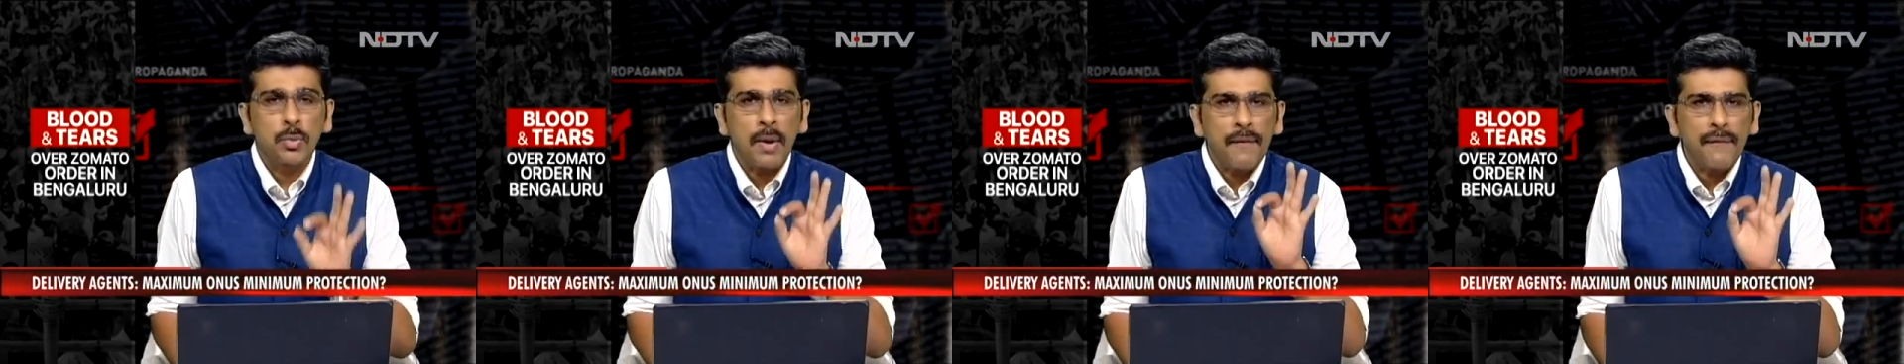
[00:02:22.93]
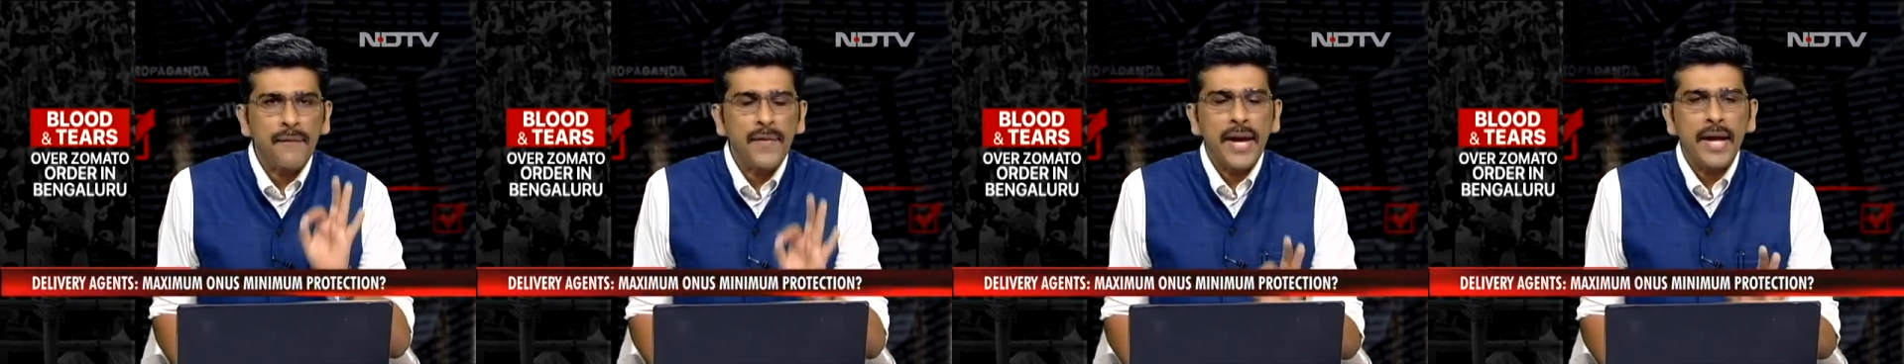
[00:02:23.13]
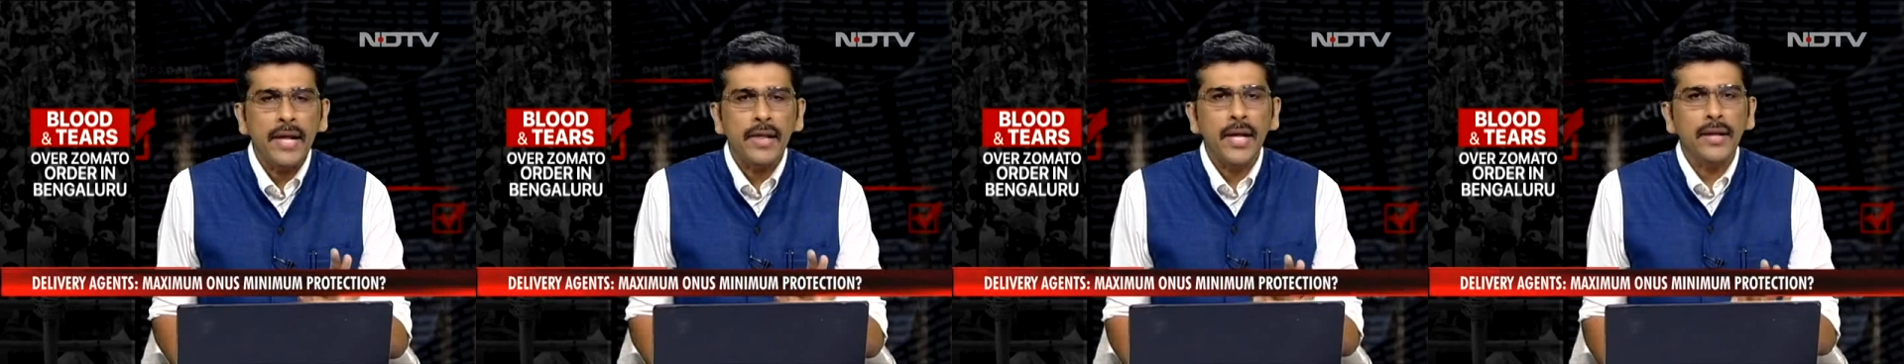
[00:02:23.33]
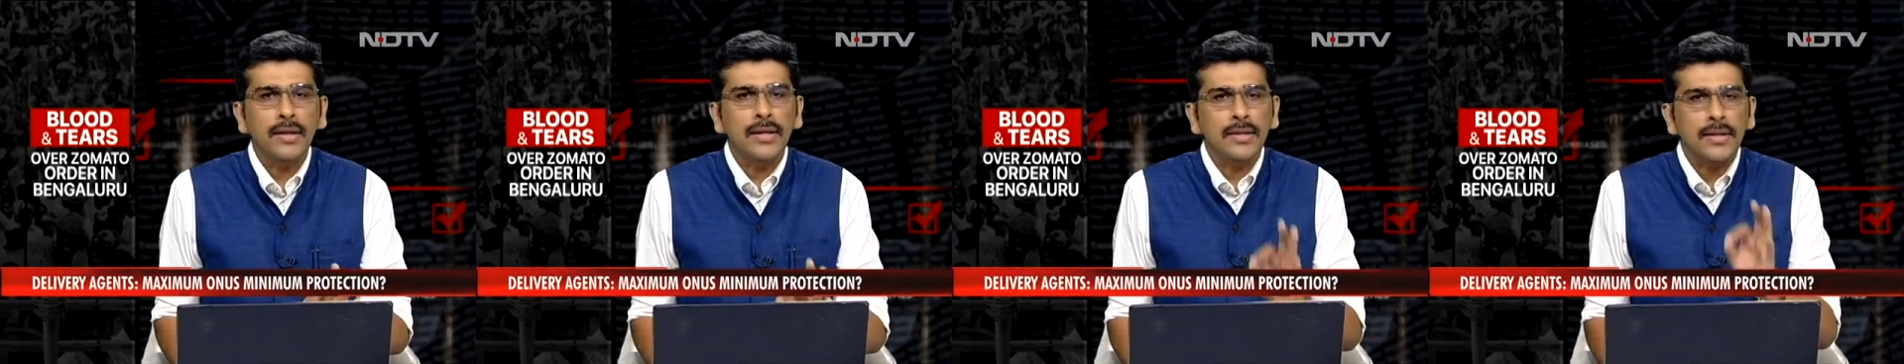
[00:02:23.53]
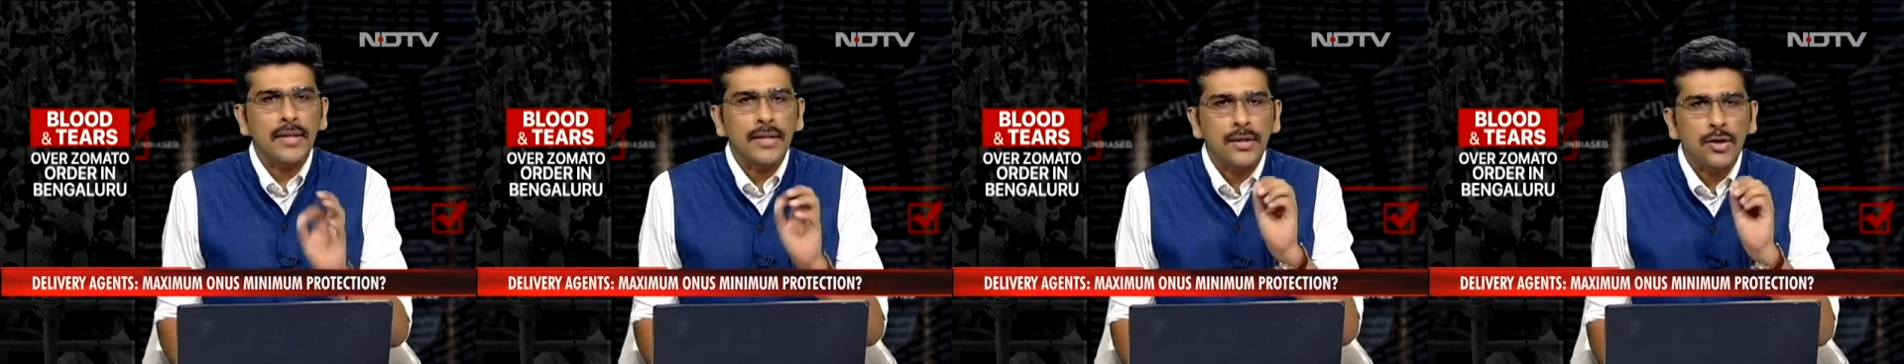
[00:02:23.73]
we feel that
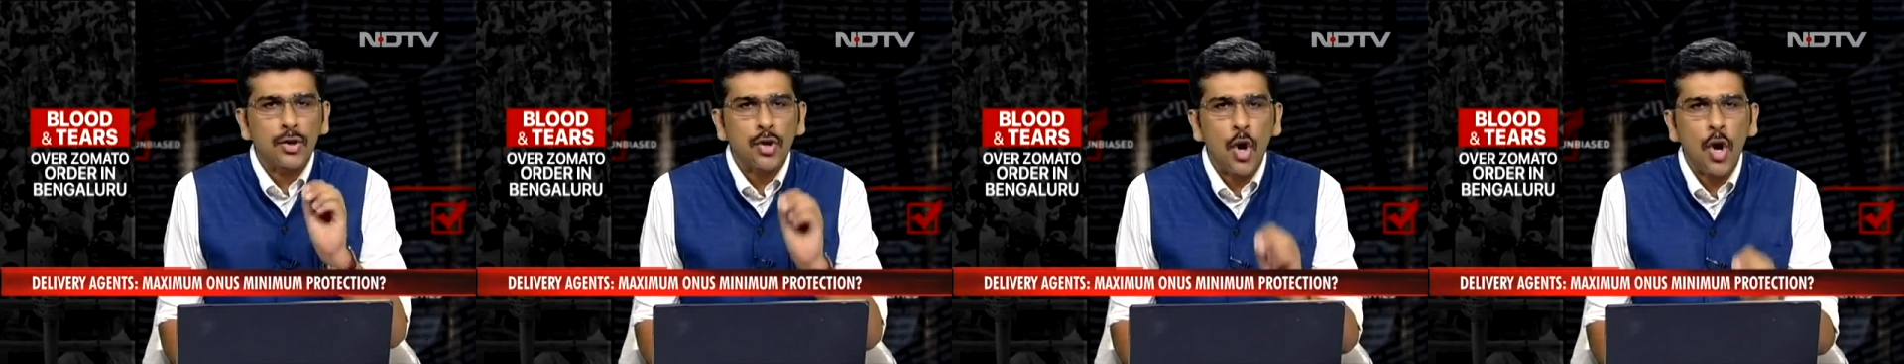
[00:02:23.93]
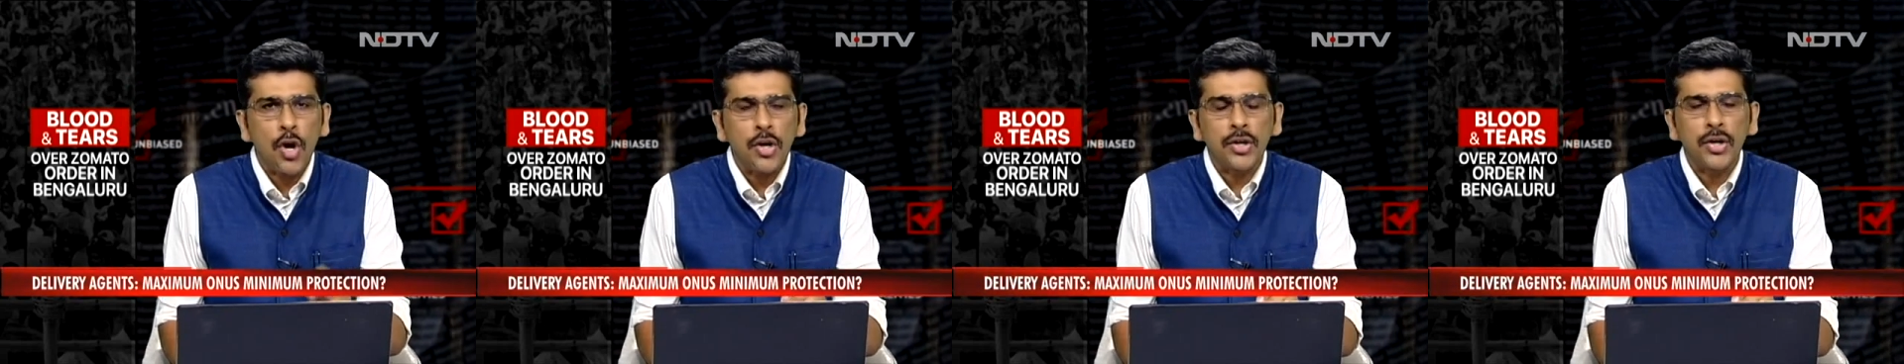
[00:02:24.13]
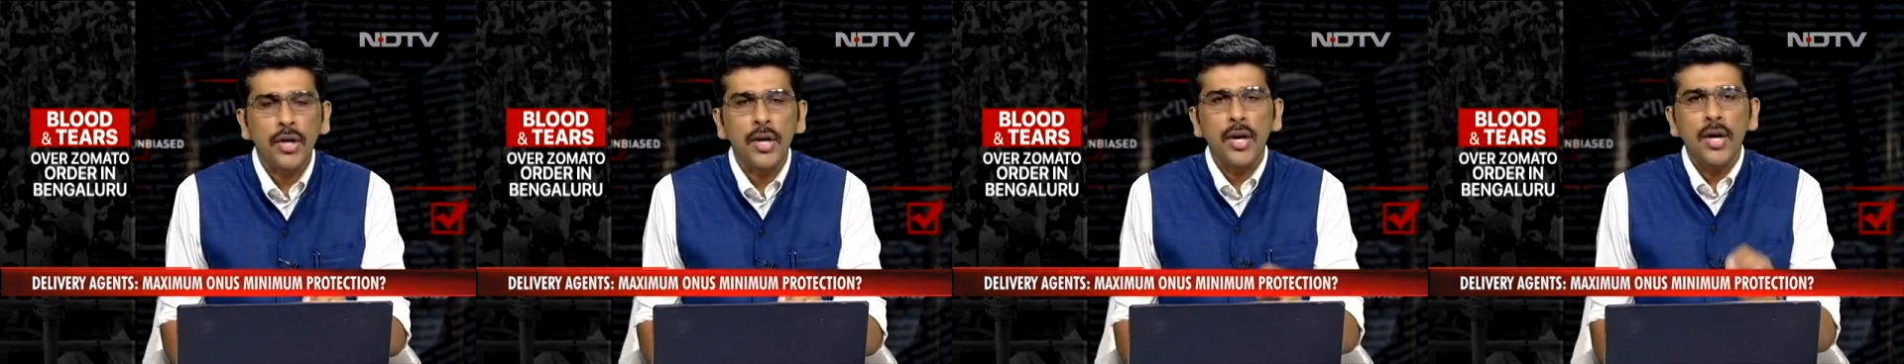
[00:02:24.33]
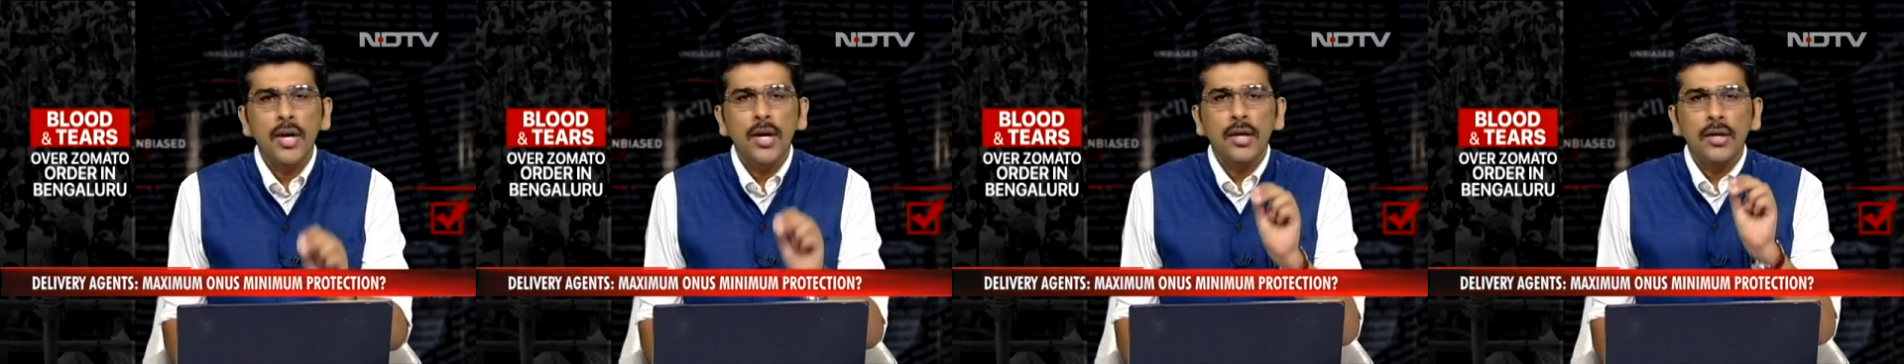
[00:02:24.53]
this is not